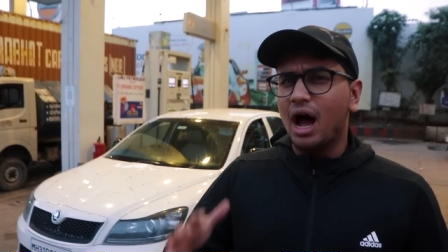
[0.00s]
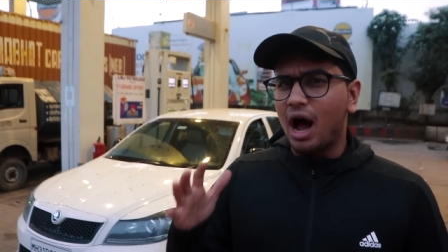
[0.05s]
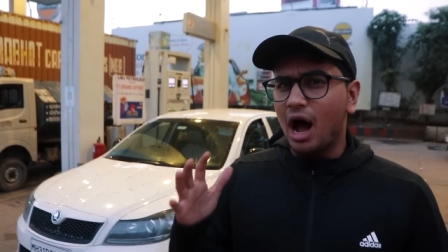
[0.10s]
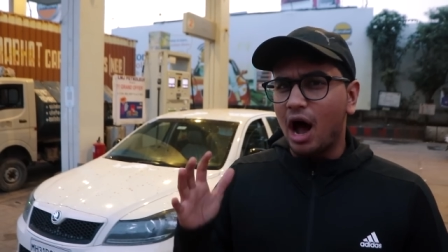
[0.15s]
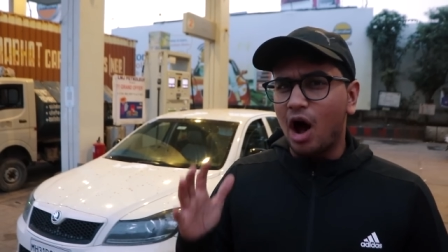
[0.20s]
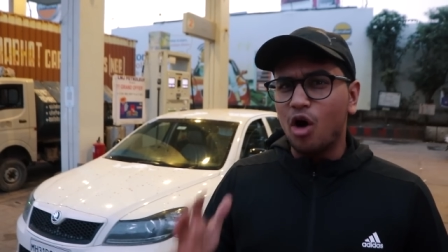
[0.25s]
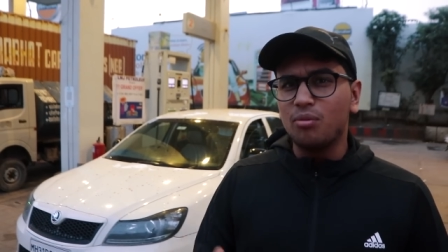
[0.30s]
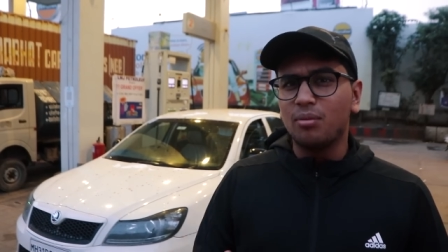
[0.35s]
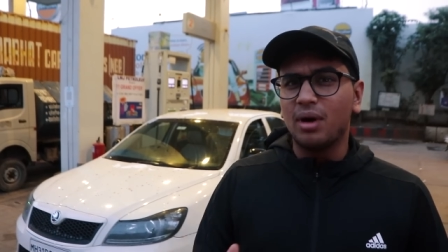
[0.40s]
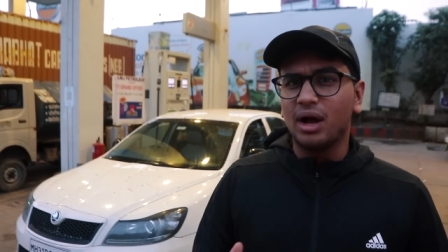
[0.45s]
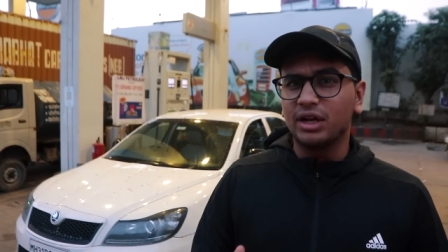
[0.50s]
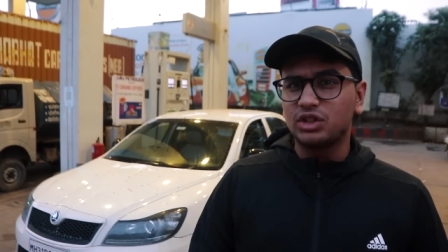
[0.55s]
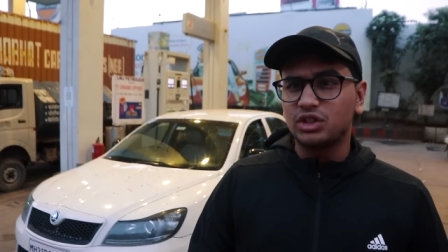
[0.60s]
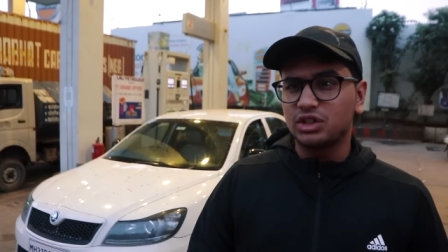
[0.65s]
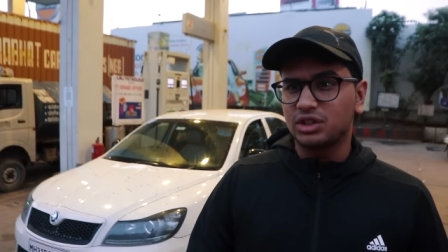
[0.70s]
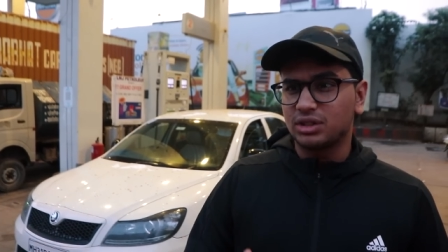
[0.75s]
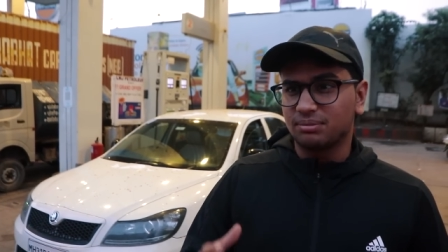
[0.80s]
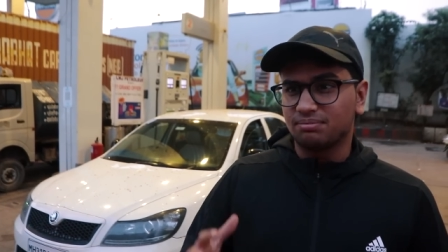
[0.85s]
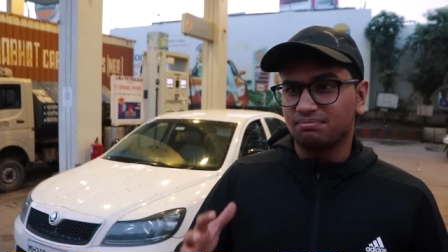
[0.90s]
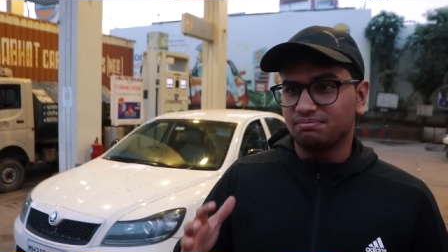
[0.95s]
how
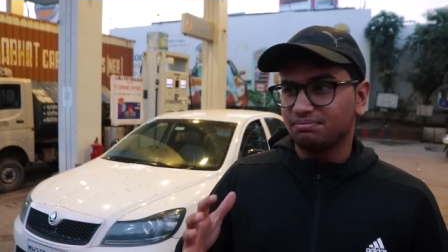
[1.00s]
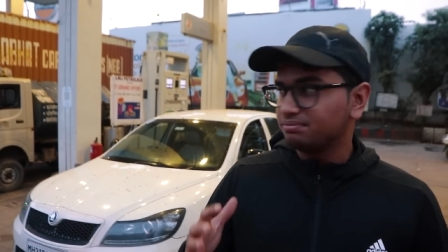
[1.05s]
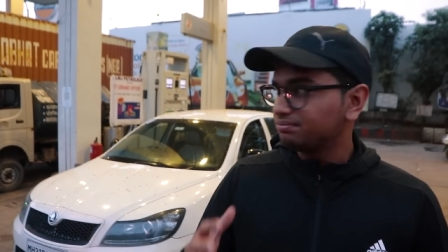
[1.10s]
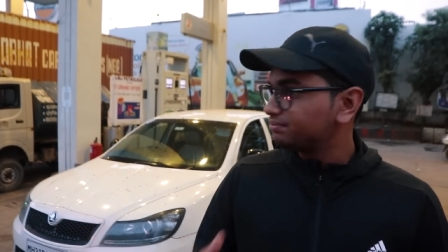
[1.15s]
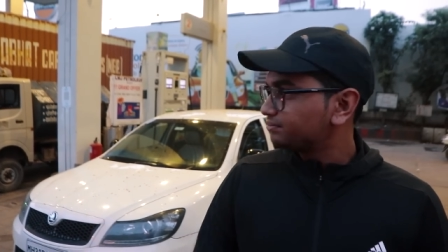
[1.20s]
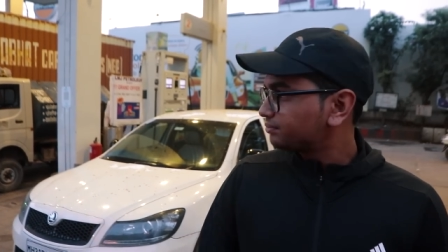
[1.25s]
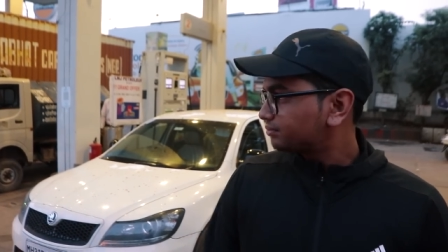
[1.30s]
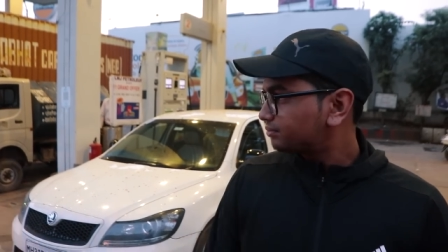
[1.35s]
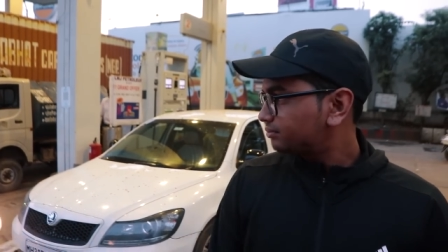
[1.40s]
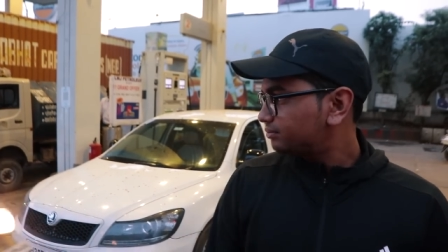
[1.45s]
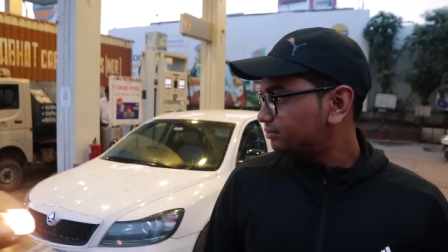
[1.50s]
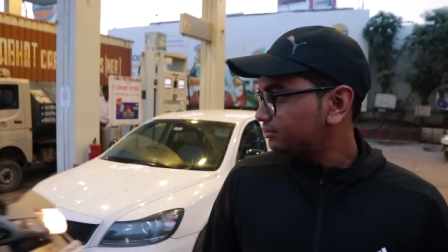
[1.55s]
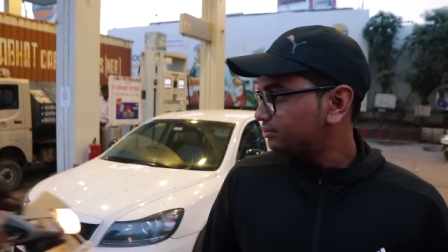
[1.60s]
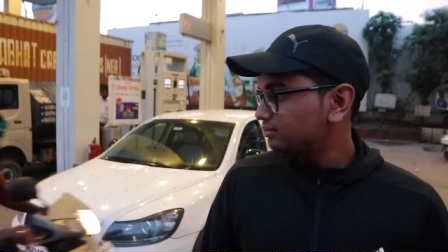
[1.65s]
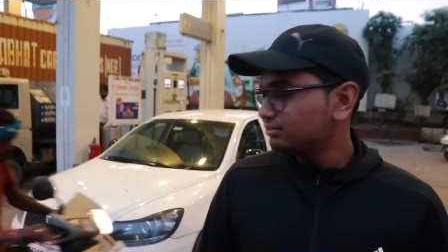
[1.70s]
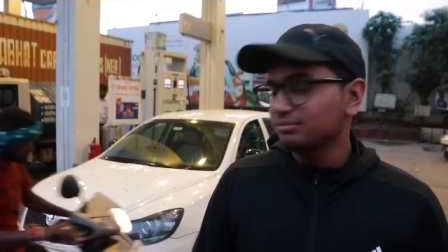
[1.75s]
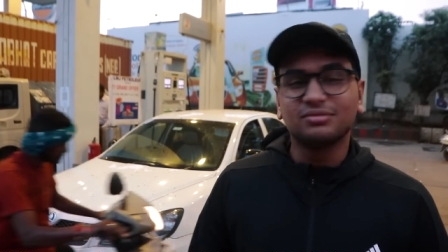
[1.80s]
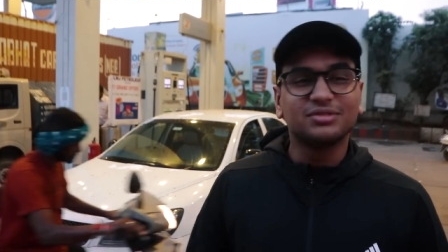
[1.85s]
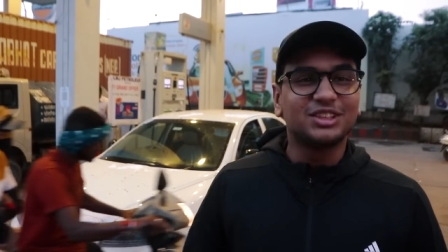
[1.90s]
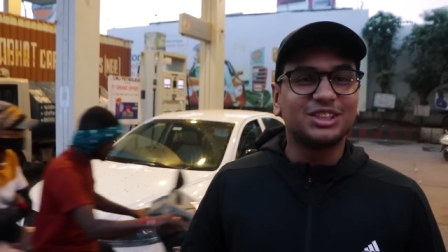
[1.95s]
much,
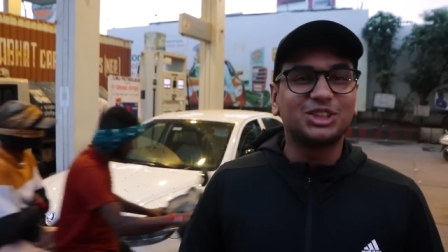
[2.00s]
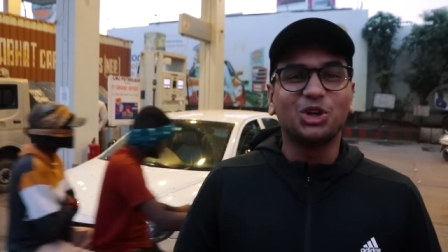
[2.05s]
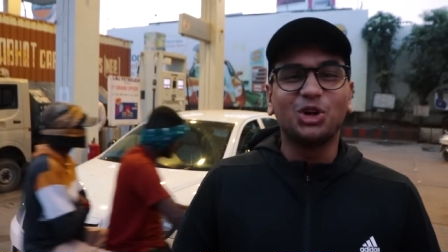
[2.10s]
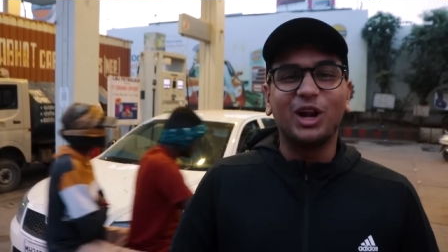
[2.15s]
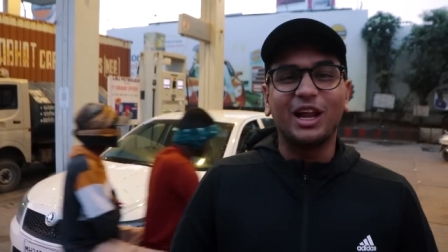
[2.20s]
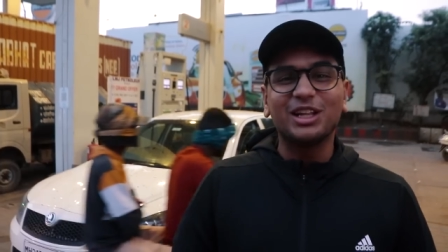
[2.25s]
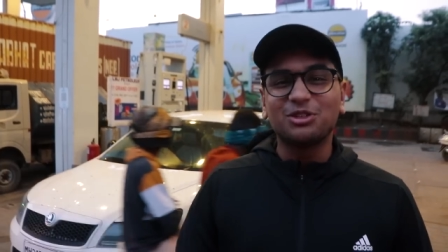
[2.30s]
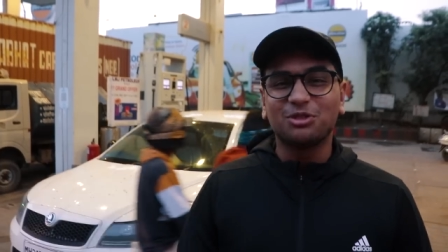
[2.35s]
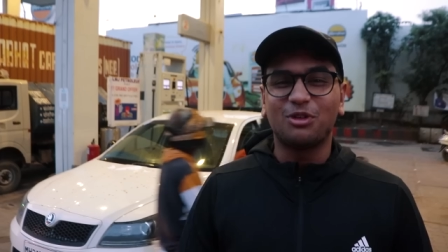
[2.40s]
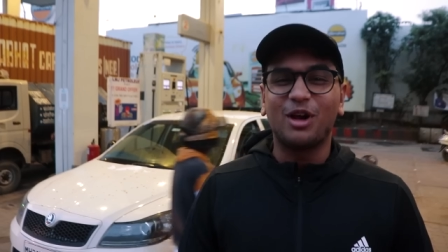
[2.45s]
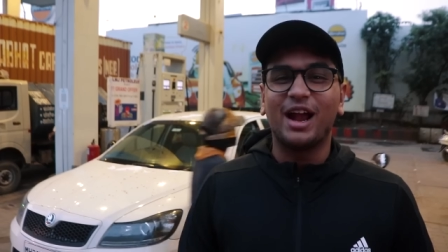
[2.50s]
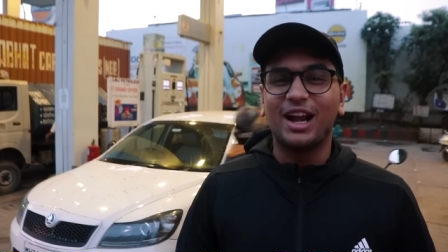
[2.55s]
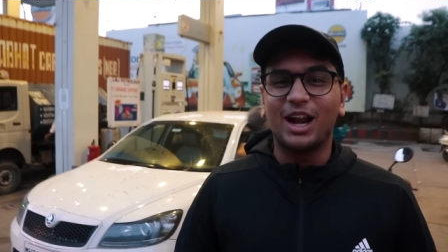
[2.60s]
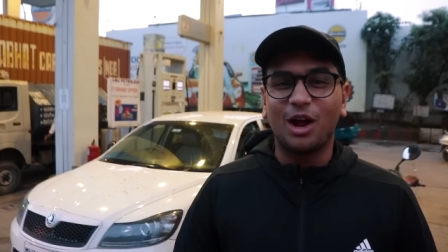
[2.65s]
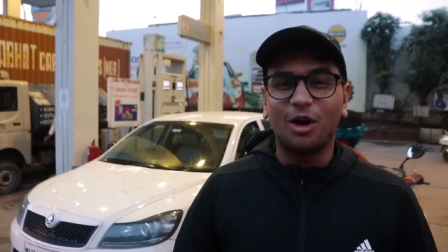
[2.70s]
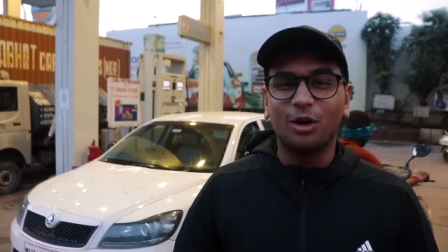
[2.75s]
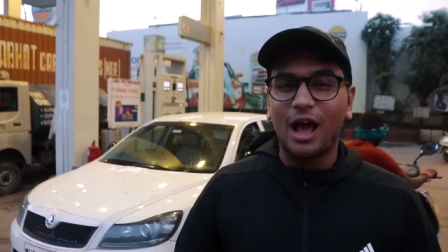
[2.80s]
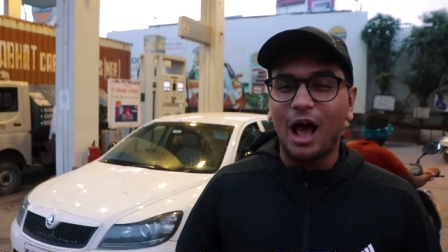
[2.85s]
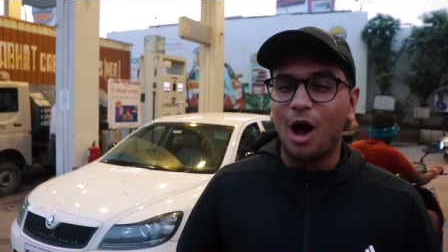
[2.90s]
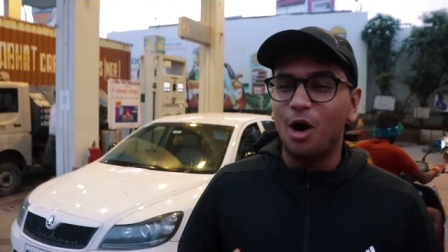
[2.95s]
so let's find
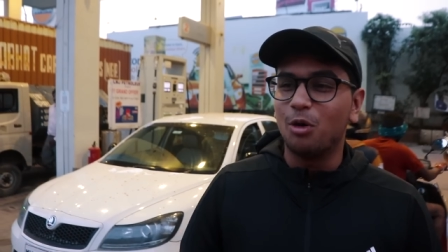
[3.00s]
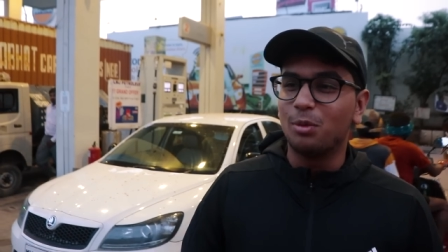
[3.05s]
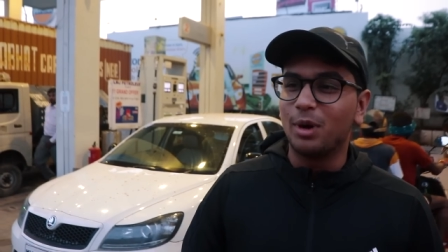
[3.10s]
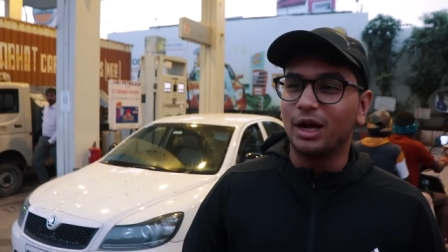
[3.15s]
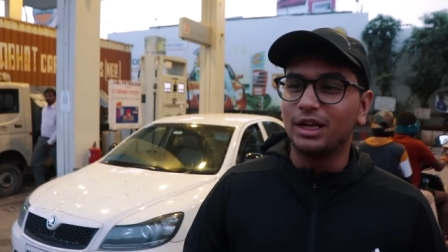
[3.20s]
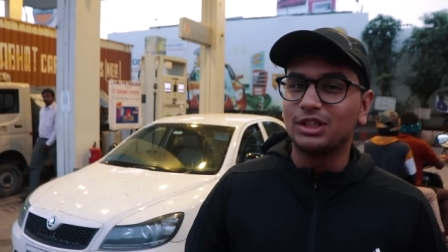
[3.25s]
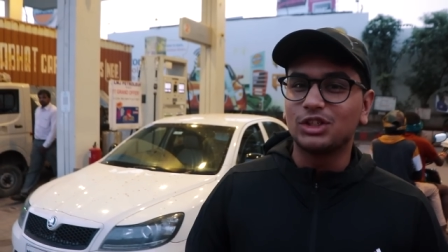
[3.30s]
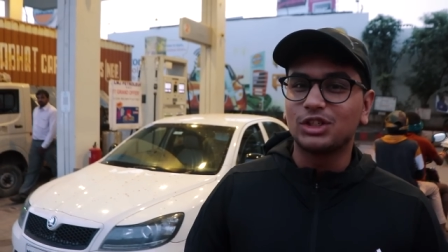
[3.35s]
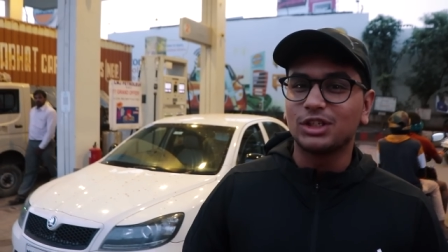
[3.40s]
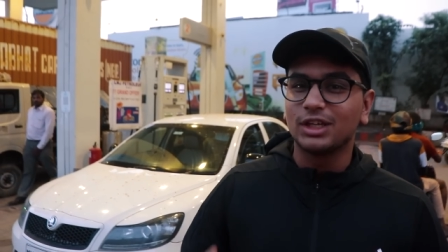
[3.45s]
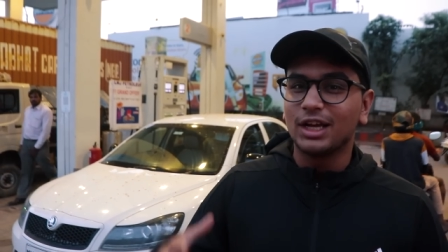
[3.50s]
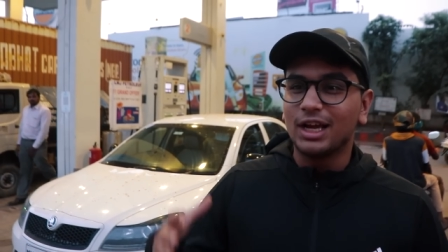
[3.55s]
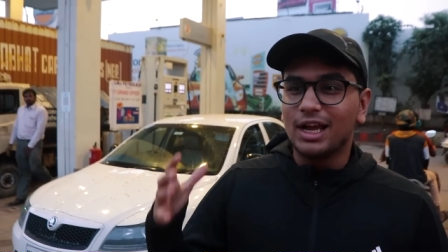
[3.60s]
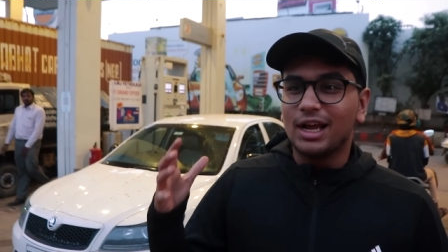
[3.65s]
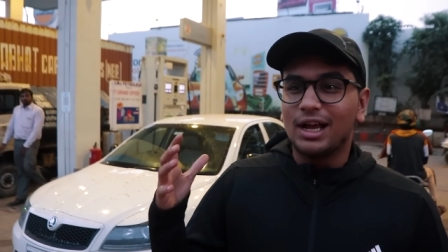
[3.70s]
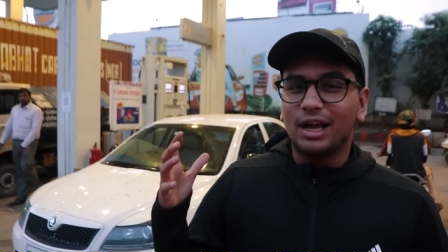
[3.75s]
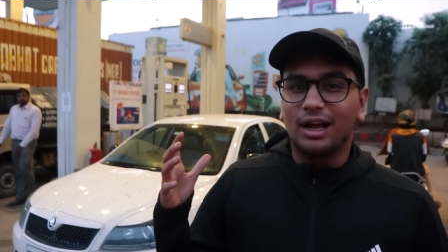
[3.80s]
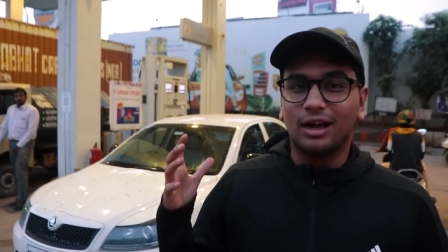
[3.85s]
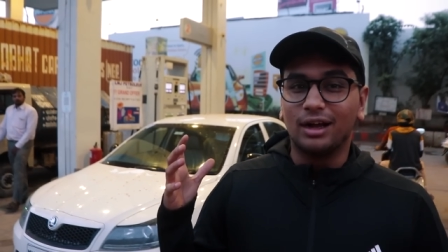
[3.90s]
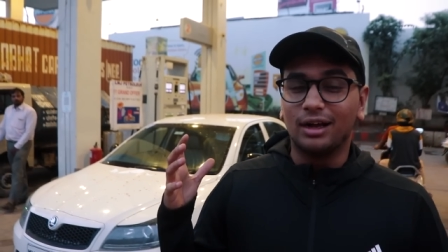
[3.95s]
out how much
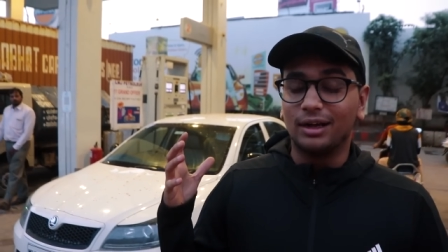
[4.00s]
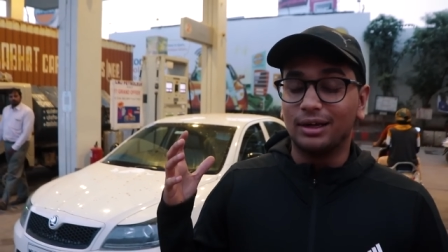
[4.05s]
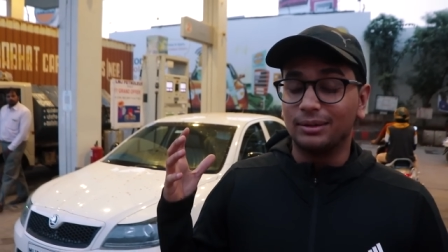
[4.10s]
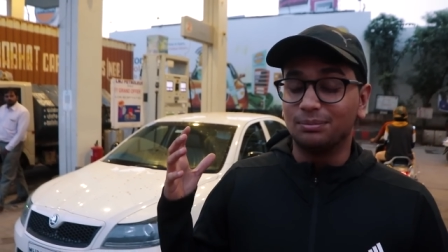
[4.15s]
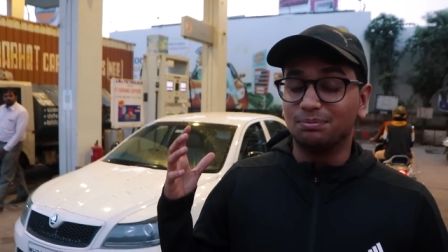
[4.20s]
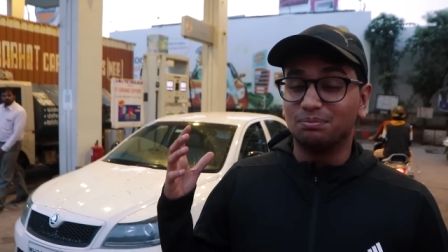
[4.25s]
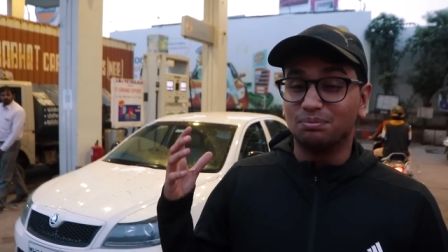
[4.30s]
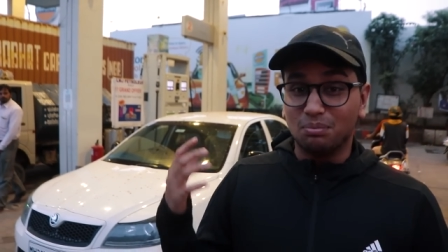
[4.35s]
uh,